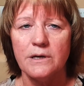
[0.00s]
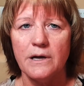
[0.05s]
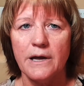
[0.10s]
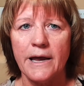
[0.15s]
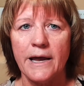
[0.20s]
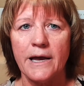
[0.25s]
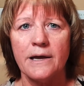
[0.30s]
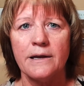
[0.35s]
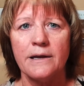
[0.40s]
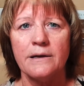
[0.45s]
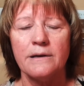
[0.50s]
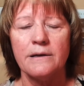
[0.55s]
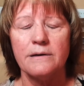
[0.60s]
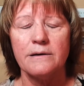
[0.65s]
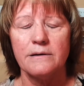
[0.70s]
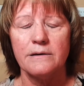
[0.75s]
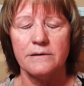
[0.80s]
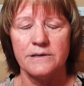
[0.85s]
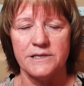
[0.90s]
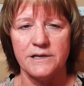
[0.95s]
and
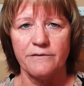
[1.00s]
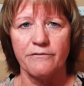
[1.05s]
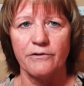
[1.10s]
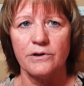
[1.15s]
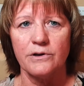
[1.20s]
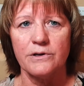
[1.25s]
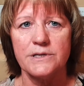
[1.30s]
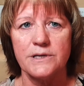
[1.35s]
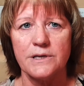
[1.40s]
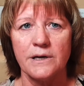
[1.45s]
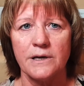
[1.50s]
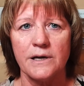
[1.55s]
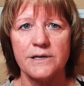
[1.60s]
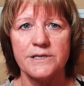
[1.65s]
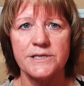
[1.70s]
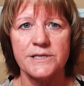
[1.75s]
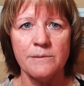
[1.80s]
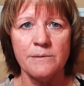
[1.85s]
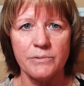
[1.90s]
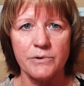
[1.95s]
different
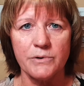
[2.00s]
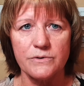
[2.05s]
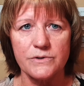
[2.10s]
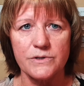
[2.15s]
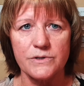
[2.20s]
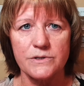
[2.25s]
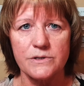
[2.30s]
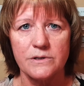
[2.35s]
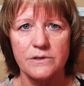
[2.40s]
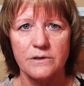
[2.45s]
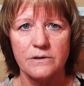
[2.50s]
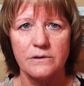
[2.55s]
symbols.